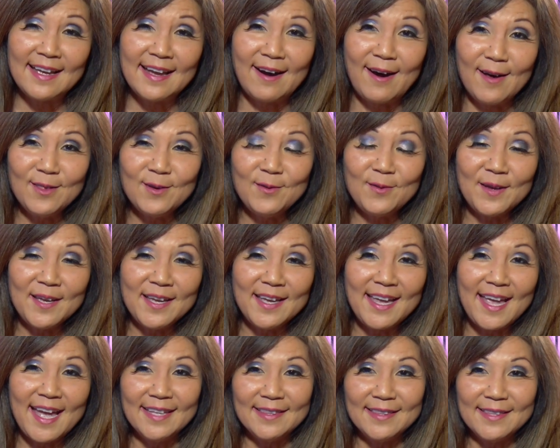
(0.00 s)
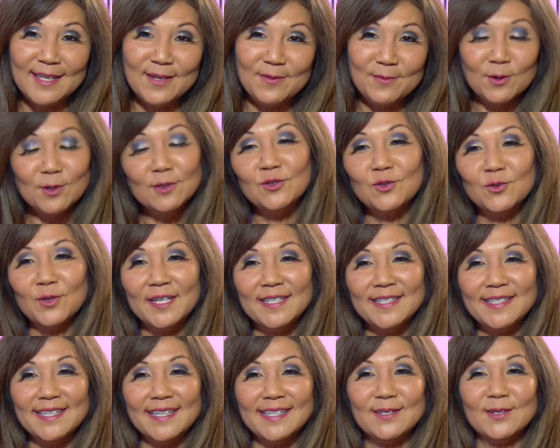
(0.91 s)
all the way at the World
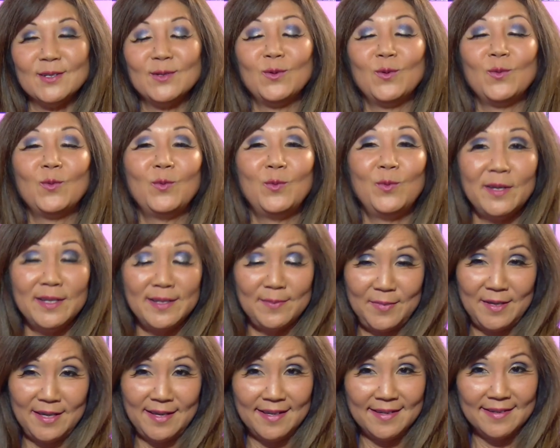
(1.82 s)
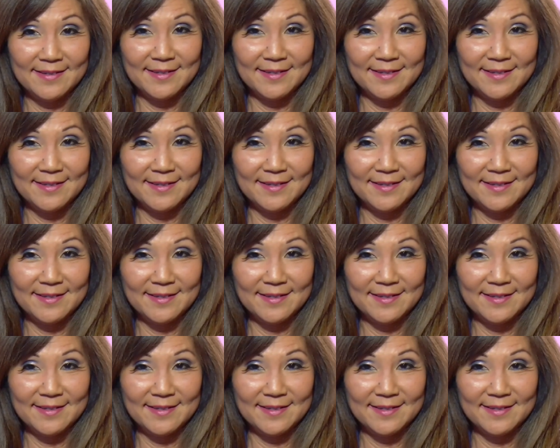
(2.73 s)
Trade Centre Winnipeg,